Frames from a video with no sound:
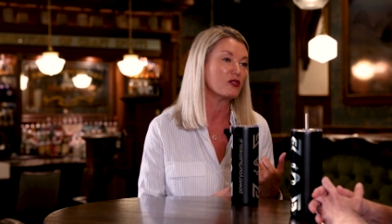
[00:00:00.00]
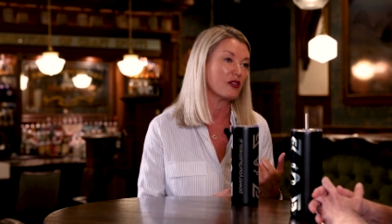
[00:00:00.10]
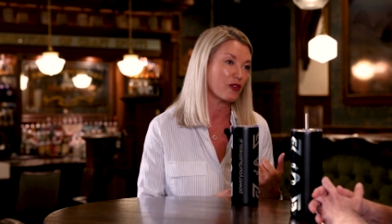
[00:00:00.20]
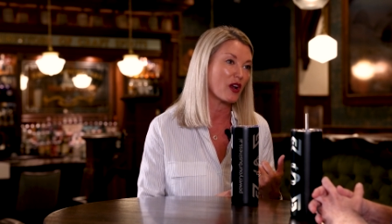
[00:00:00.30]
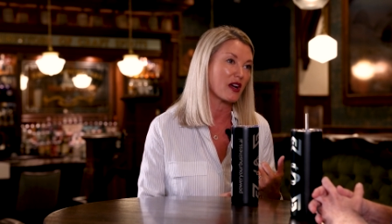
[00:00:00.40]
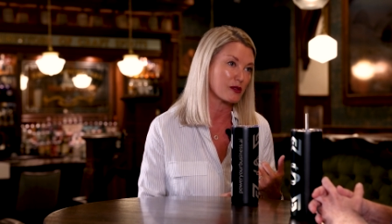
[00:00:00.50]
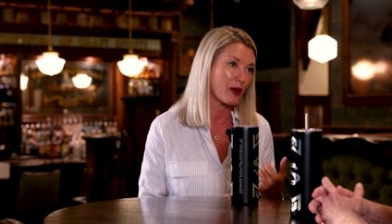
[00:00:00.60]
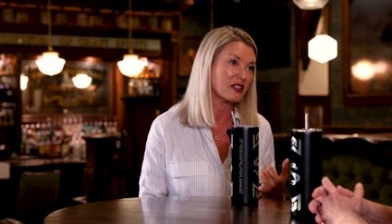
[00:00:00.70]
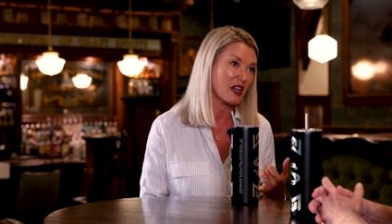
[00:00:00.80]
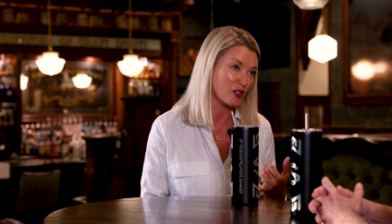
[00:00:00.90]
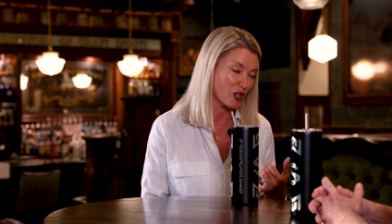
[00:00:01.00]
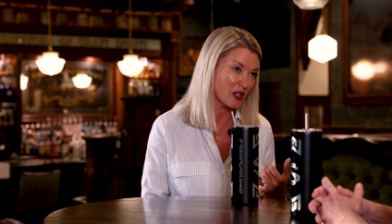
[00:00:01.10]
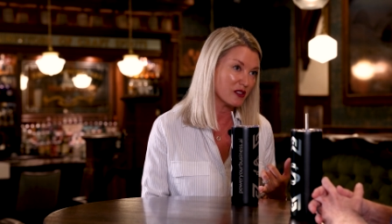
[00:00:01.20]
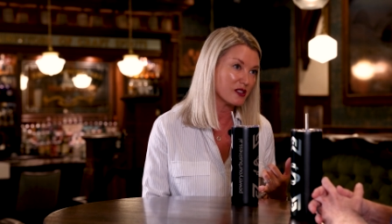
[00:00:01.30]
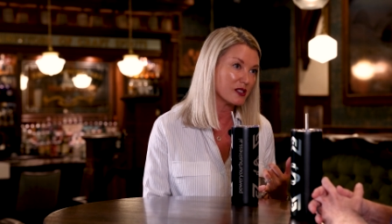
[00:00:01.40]
different
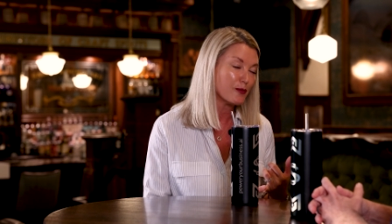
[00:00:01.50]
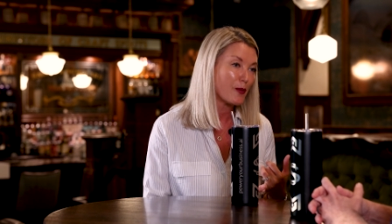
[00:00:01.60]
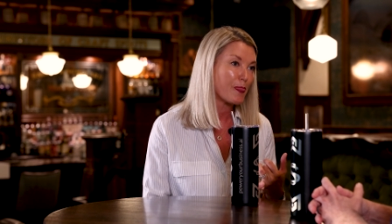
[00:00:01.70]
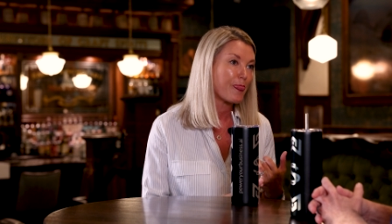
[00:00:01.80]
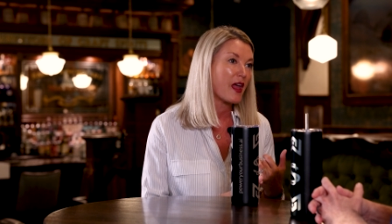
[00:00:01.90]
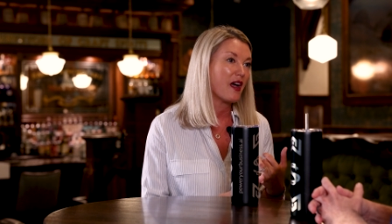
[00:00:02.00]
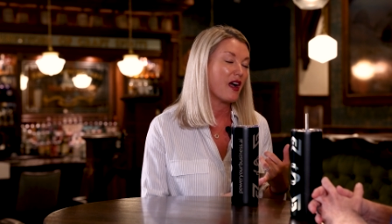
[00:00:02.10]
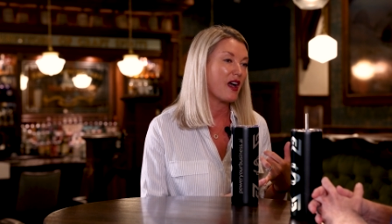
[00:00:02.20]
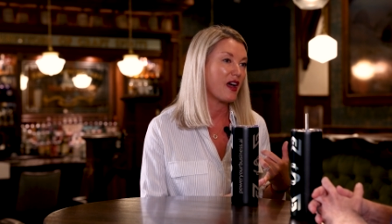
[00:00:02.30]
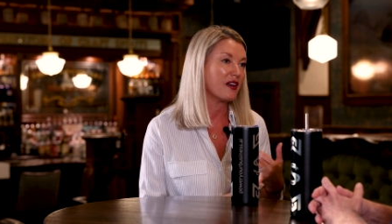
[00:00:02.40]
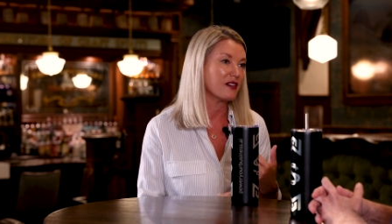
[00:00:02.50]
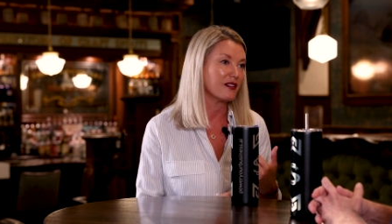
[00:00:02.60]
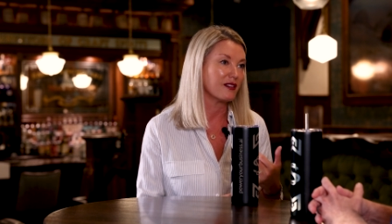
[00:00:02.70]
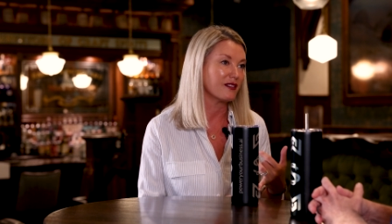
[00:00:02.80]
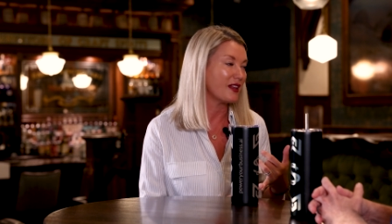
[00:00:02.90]
expectations and
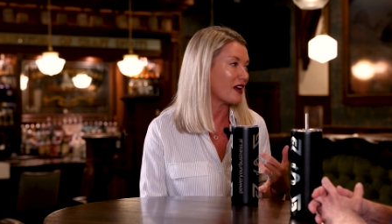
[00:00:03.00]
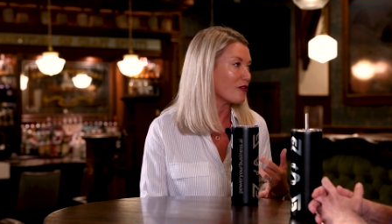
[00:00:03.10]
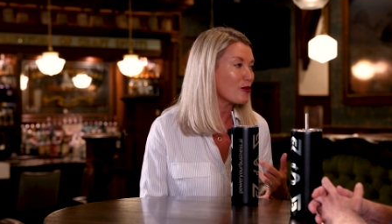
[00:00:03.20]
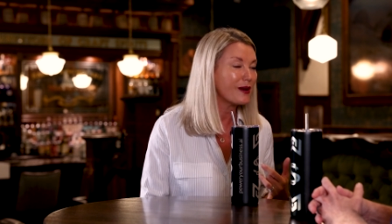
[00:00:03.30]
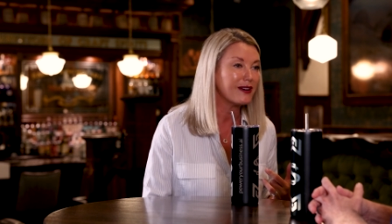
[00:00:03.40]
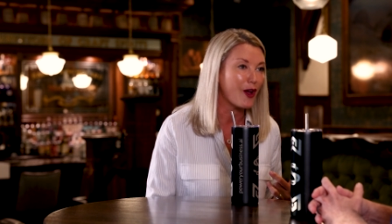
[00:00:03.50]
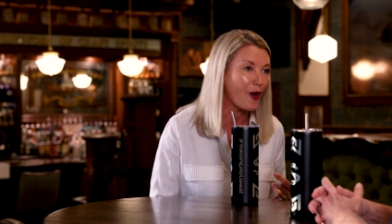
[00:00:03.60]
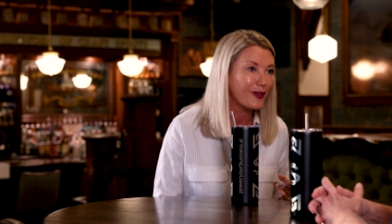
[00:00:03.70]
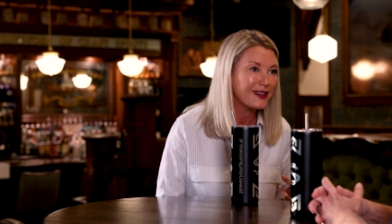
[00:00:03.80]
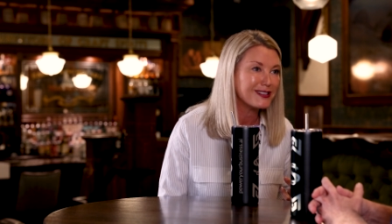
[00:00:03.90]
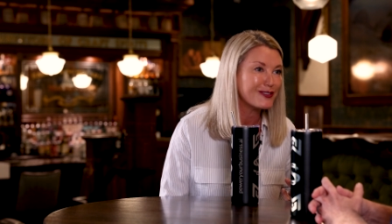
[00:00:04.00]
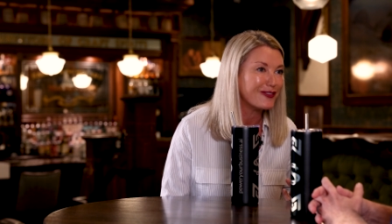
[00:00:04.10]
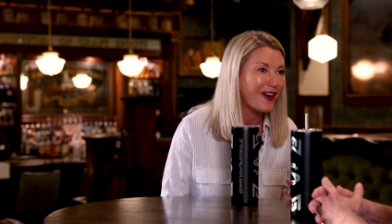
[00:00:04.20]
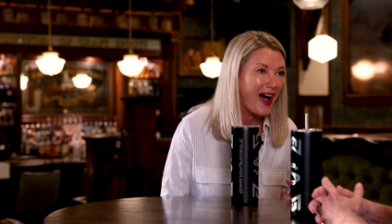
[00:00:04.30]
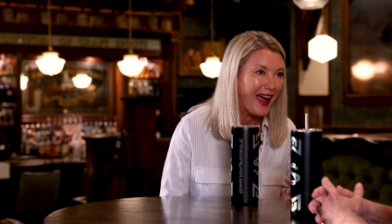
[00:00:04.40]
let everybody know that it's
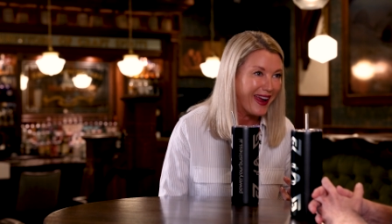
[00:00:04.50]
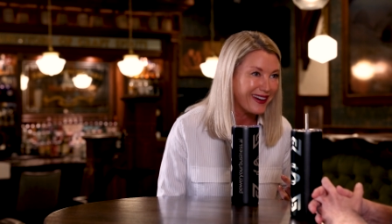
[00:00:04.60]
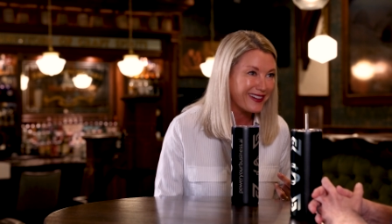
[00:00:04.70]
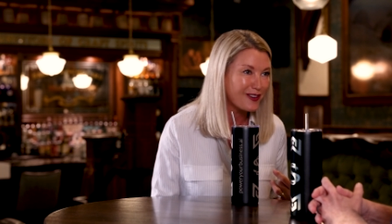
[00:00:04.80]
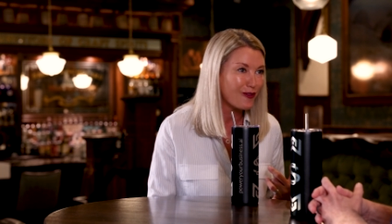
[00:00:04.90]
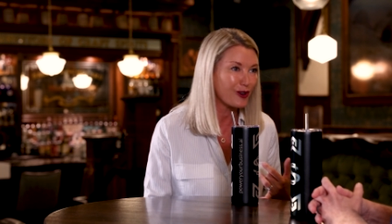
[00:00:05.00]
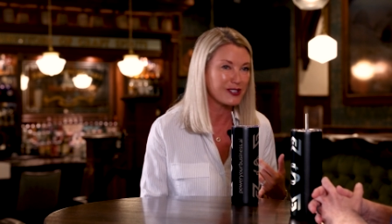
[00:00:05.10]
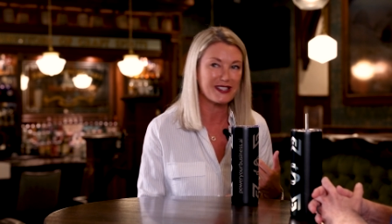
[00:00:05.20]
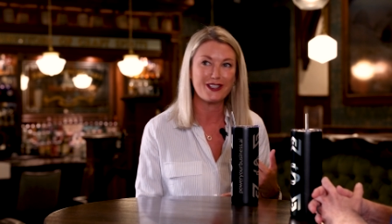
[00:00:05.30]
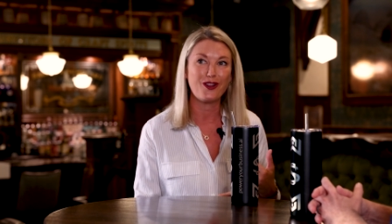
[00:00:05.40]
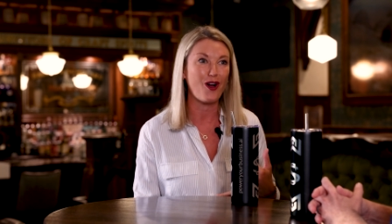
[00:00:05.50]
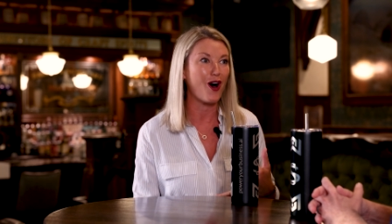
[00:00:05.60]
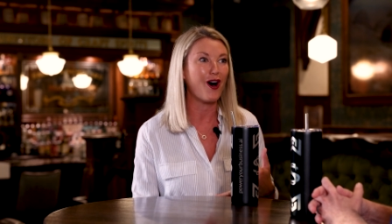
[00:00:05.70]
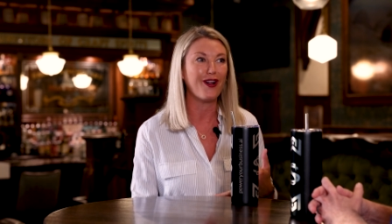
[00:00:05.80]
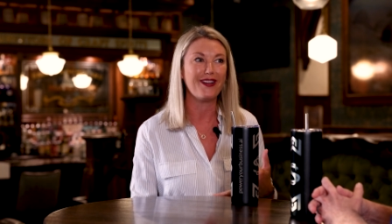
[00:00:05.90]
fine. Right. We're still
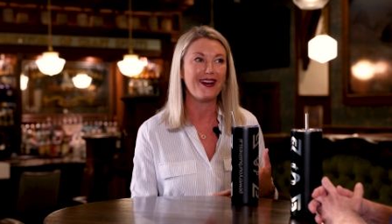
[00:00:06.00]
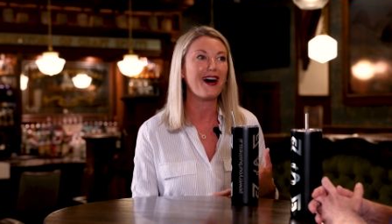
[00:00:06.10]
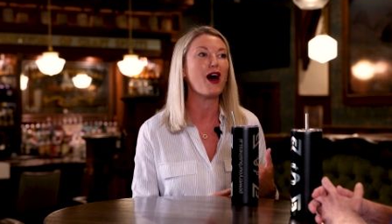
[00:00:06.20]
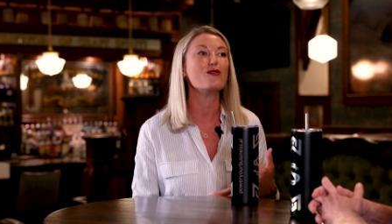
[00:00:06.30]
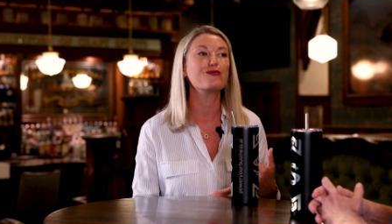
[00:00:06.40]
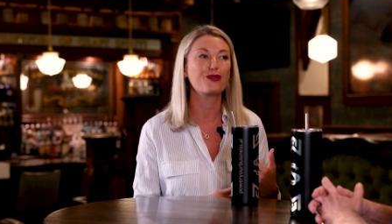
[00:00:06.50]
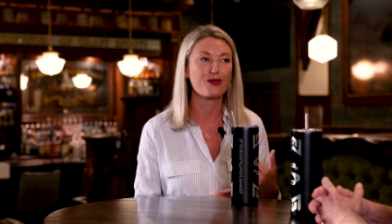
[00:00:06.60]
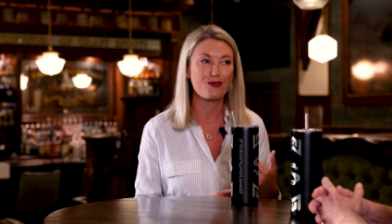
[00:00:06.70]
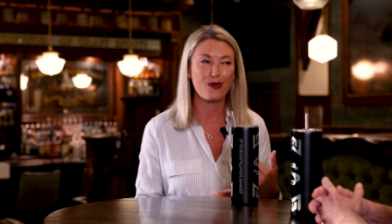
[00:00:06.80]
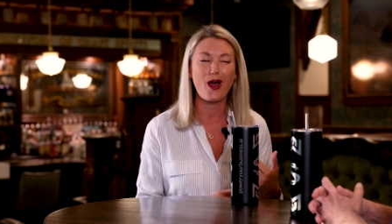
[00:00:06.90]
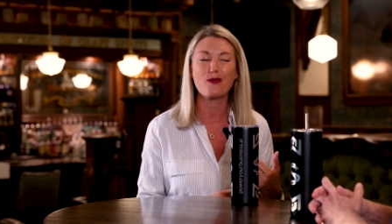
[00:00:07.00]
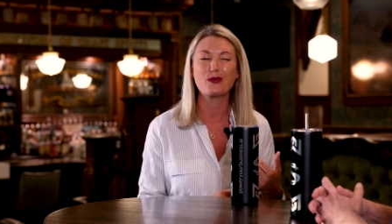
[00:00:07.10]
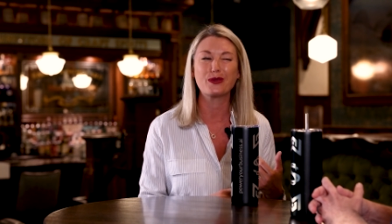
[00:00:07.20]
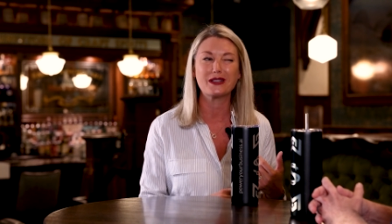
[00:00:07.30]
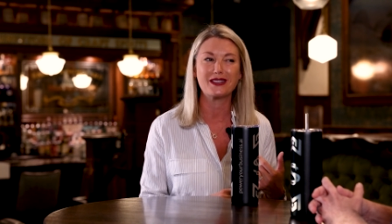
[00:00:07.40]
all up. We're
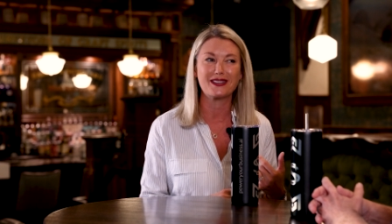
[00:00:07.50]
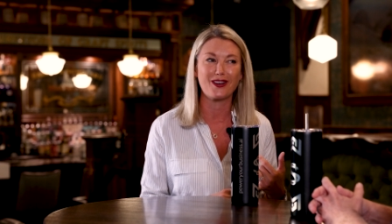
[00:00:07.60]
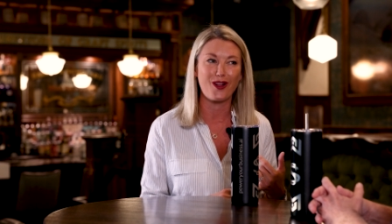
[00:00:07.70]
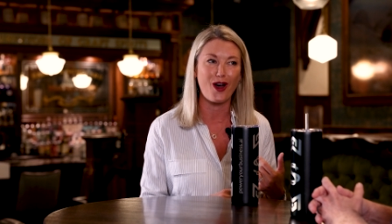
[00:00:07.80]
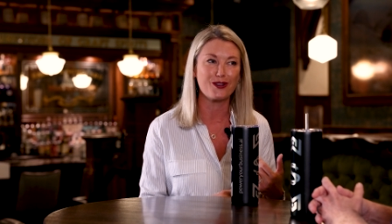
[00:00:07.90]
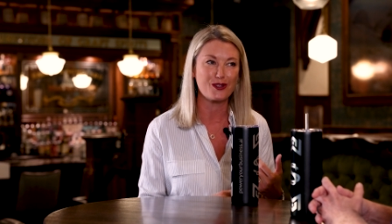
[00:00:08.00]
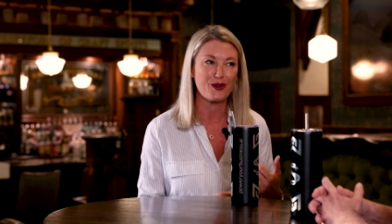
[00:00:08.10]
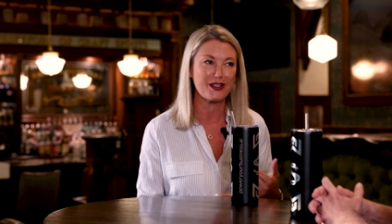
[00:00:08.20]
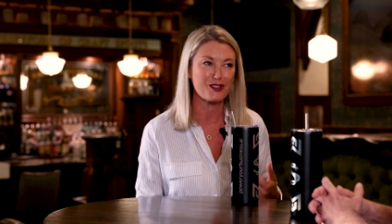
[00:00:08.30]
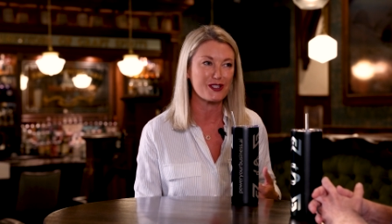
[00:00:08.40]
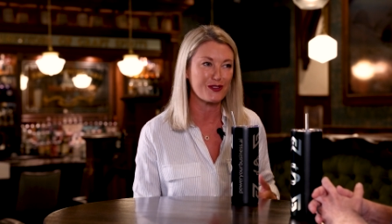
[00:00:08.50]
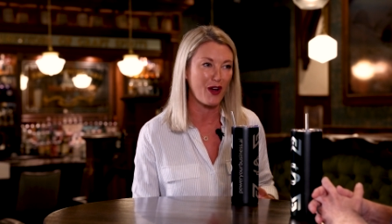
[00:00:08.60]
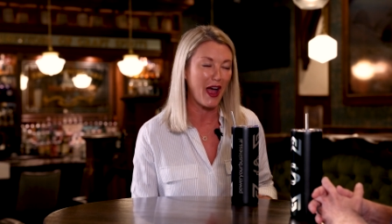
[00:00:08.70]
probably still all doing just